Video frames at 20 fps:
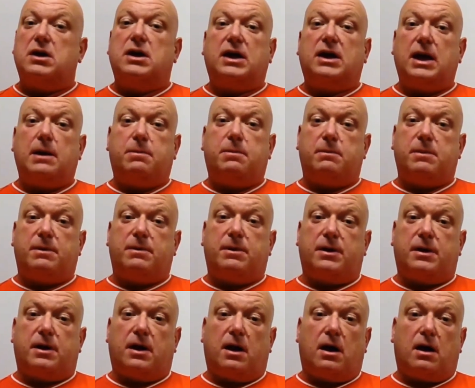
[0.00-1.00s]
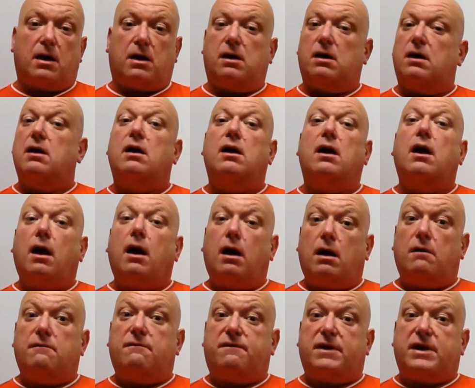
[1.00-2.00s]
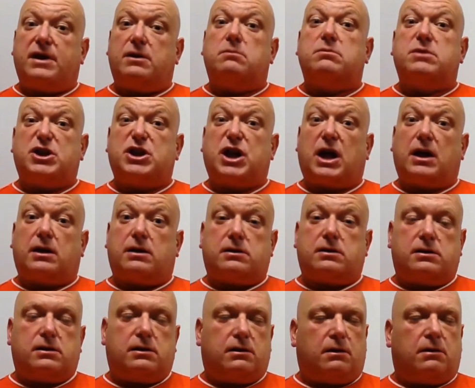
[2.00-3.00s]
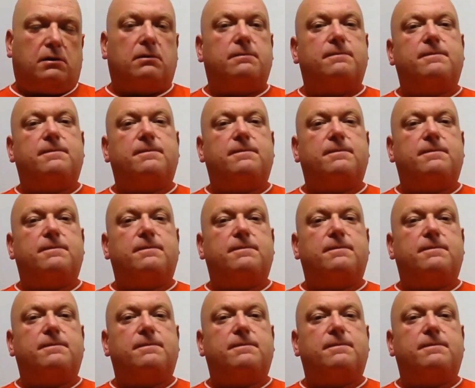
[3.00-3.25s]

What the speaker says: keep them in the dark and feed them shit, you know.